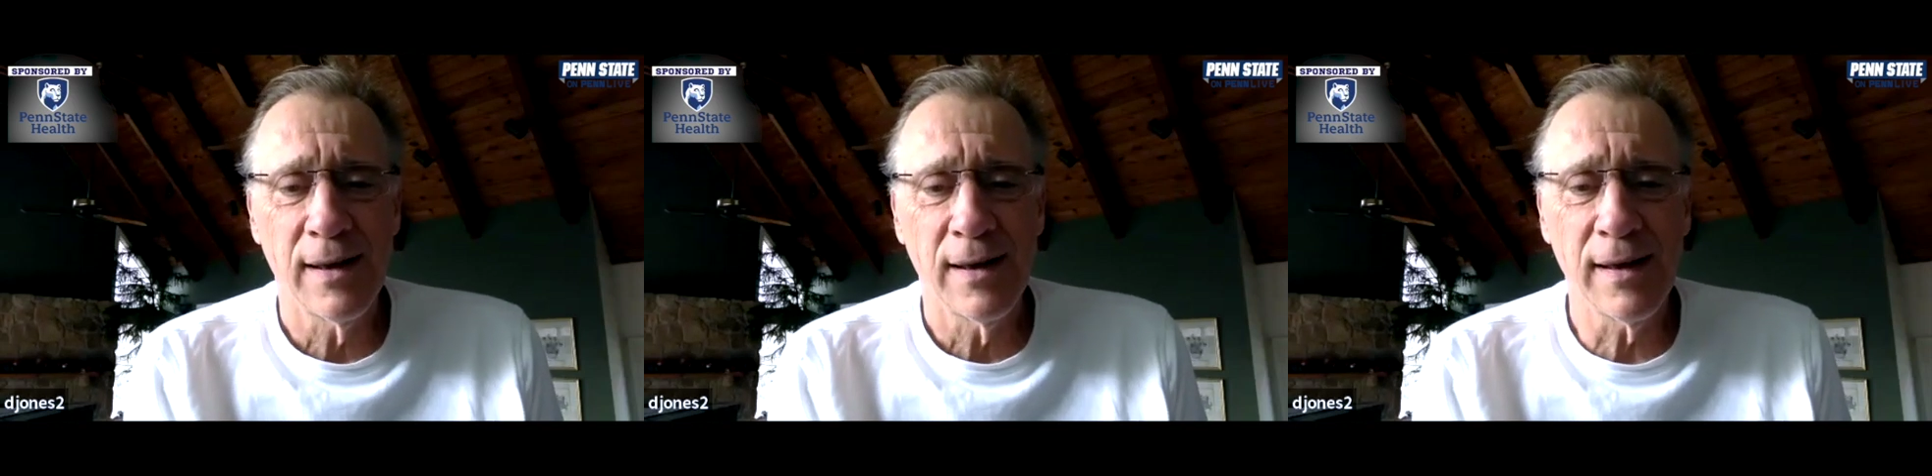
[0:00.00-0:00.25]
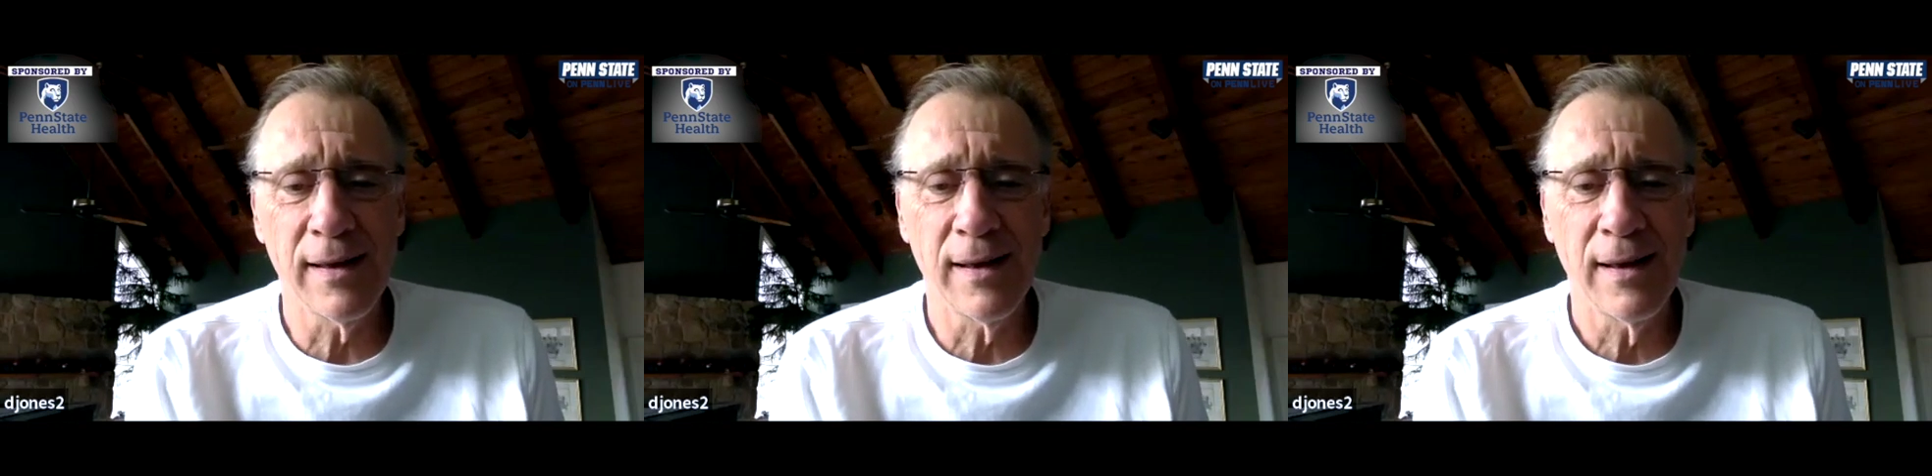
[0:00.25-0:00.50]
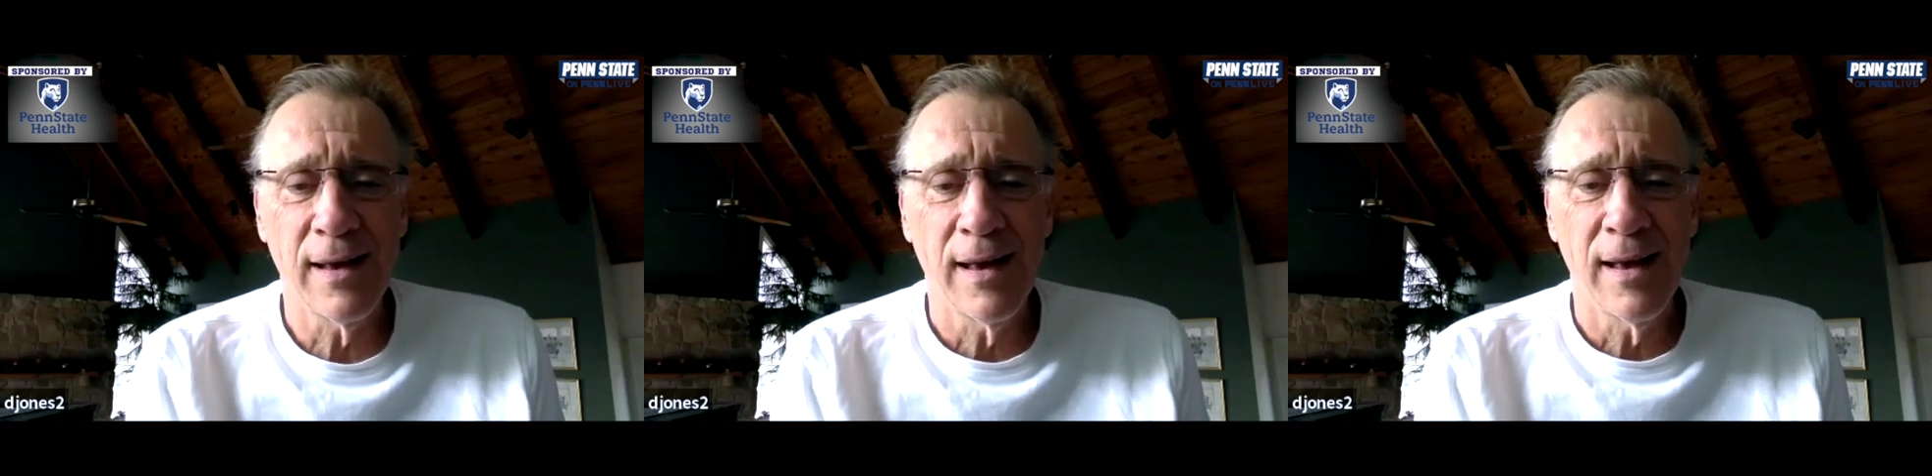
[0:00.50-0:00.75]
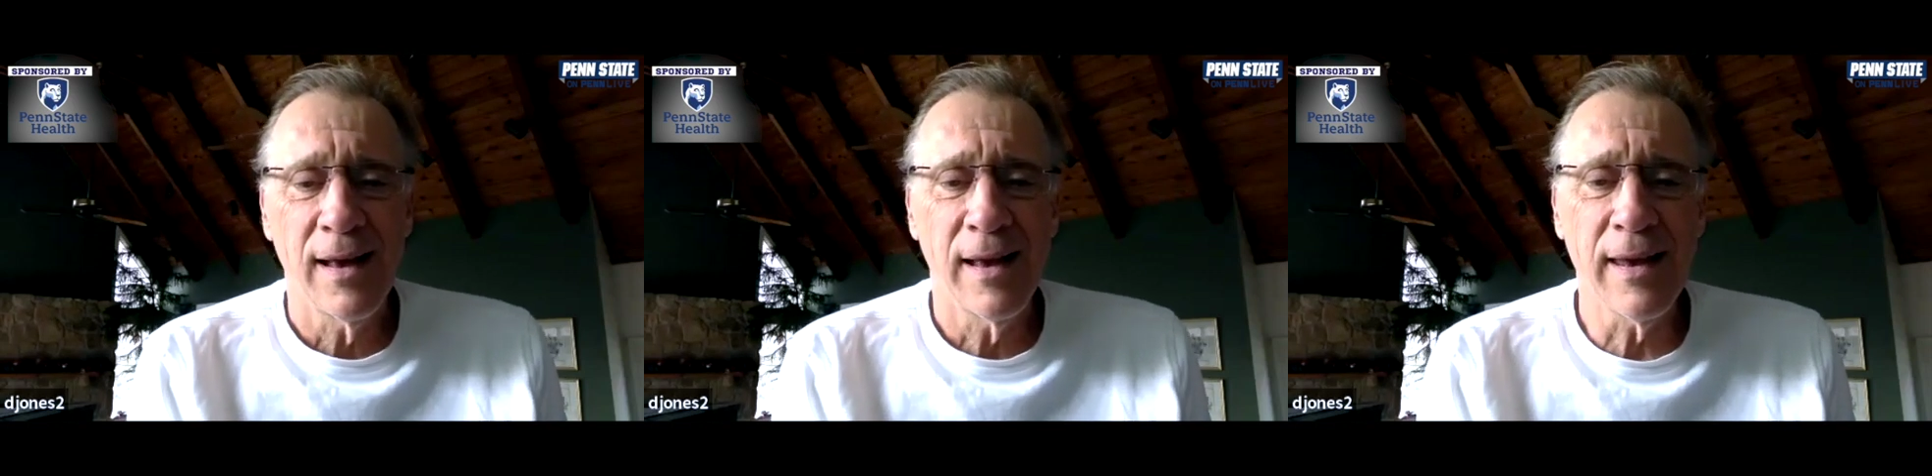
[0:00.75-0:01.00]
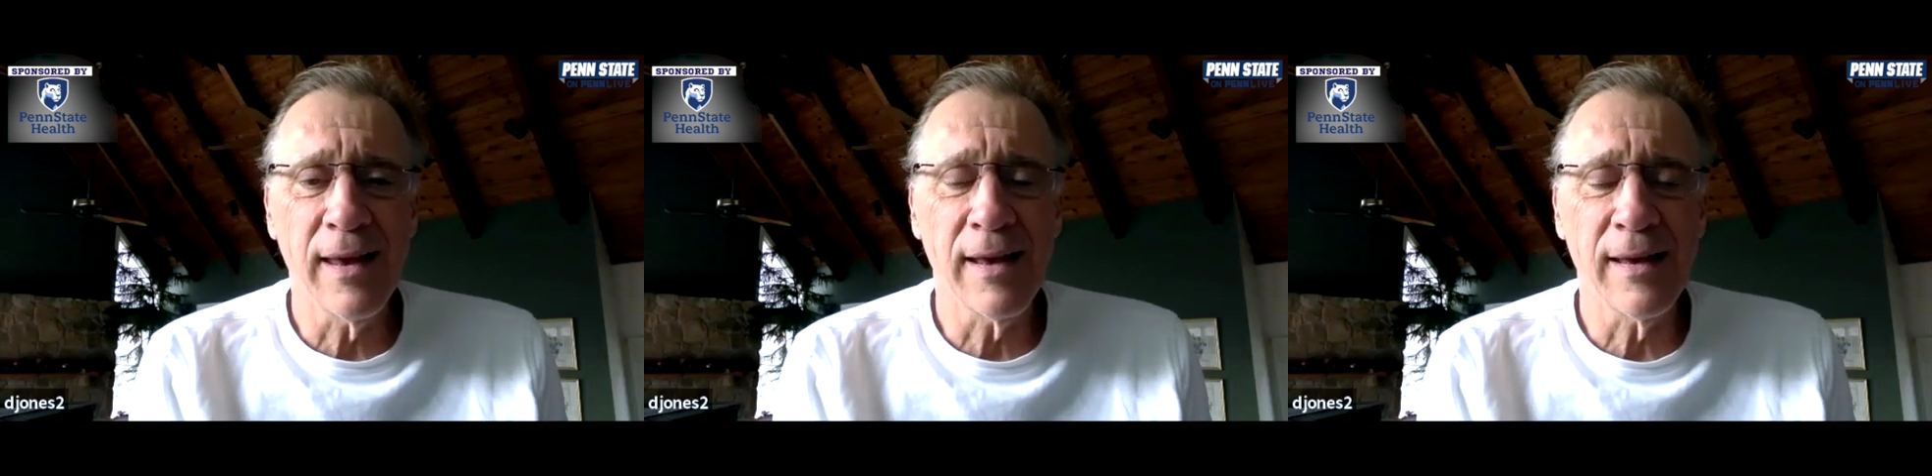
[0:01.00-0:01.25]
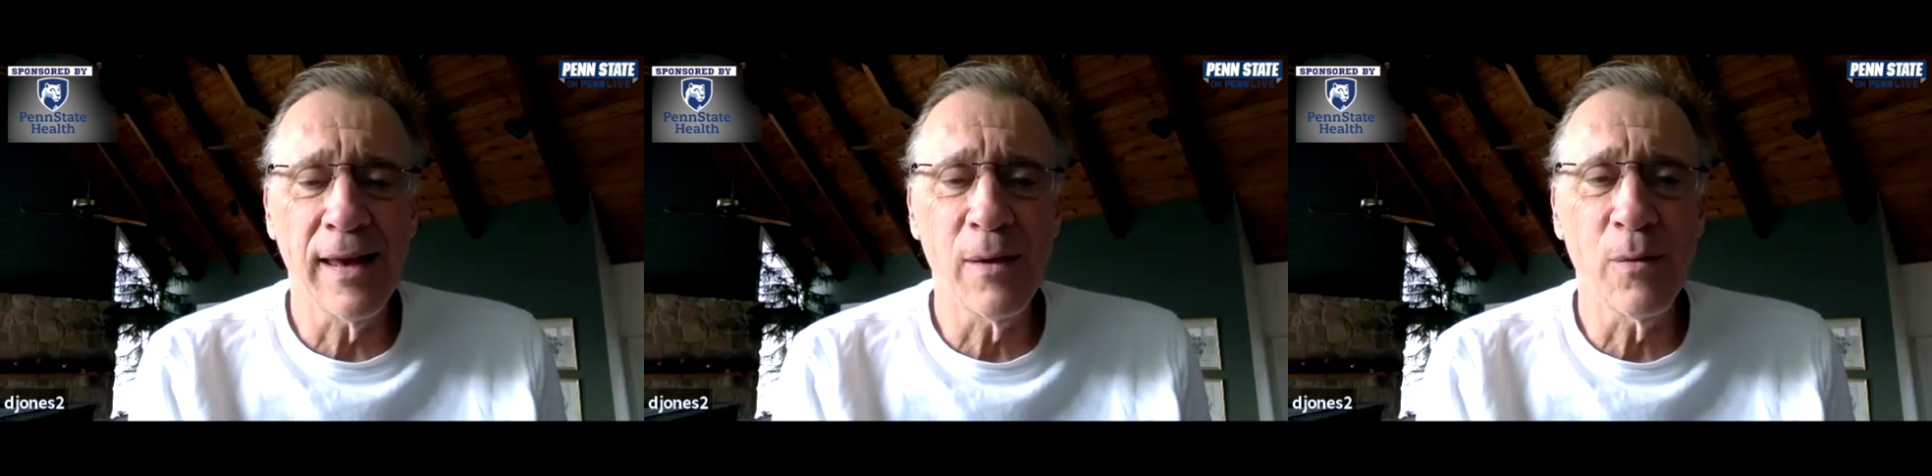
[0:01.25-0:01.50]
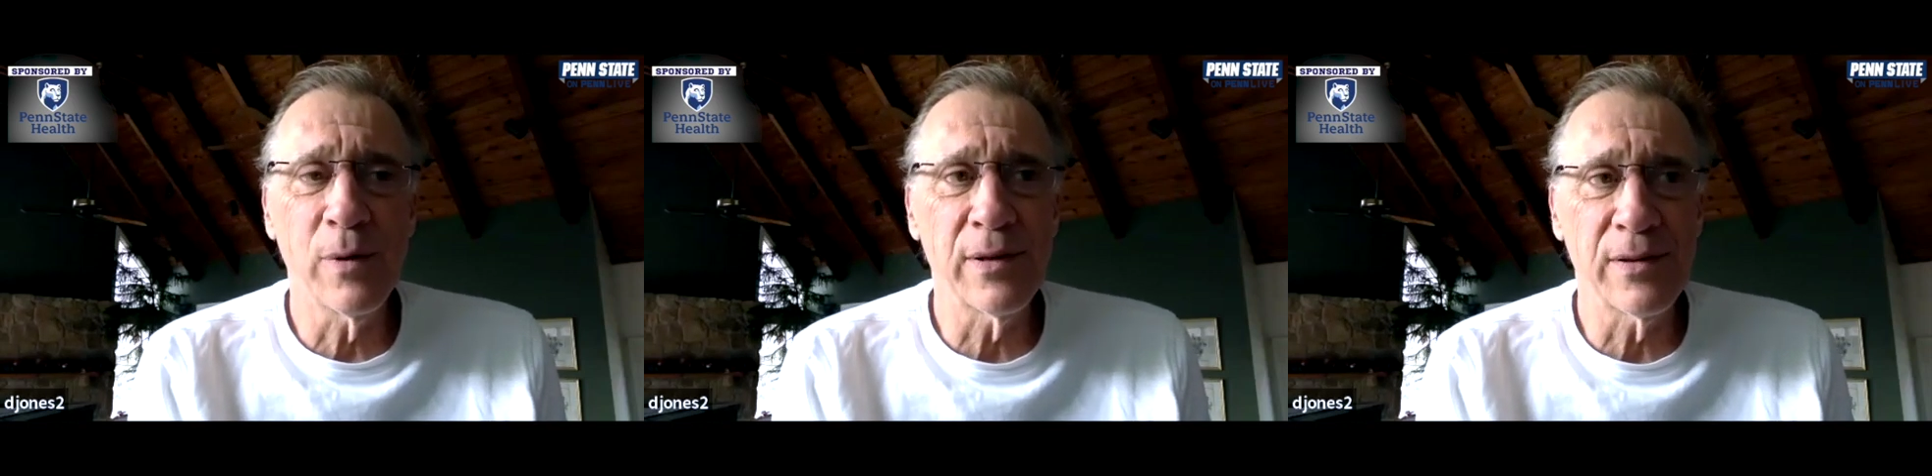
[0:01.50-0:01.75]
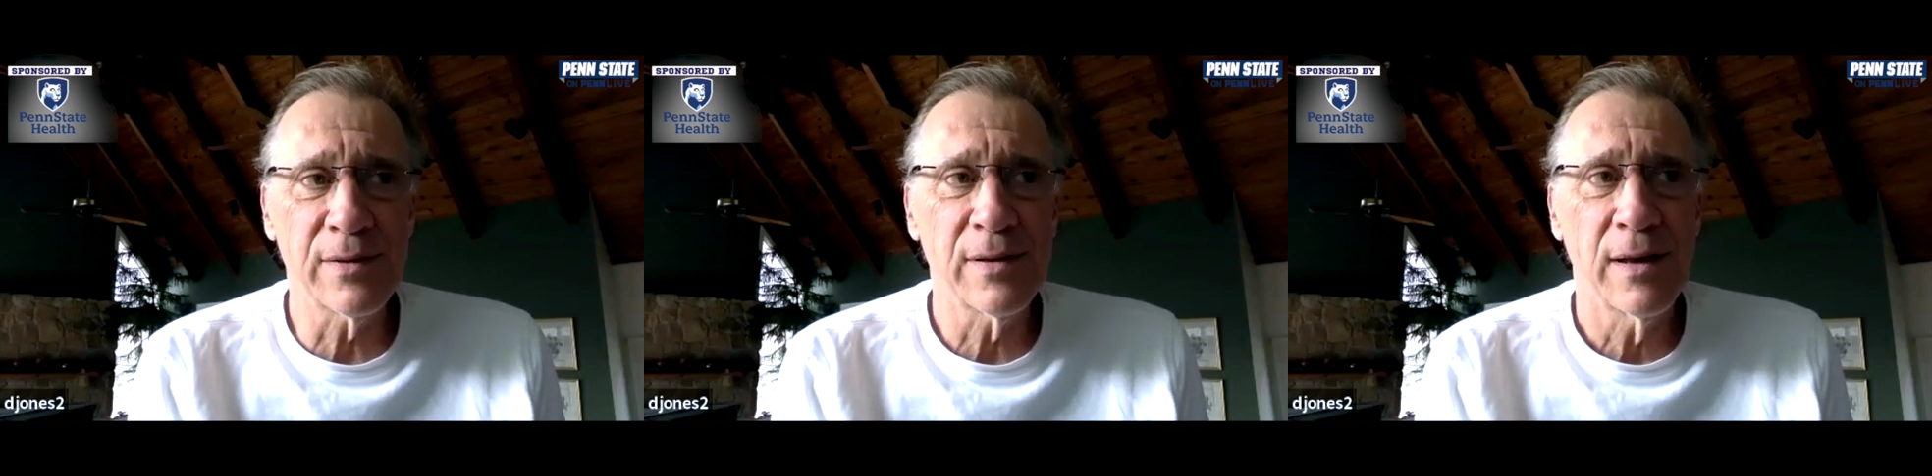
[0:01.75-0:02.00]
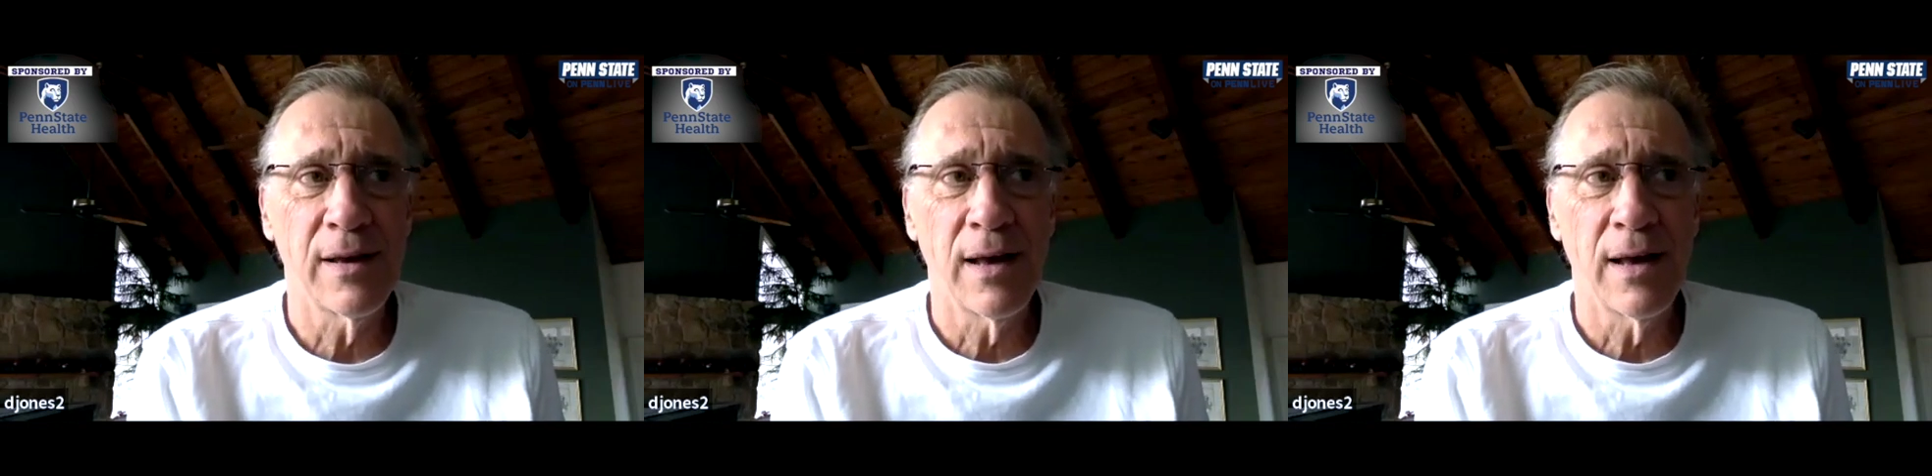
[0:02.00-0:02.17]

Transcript: He was,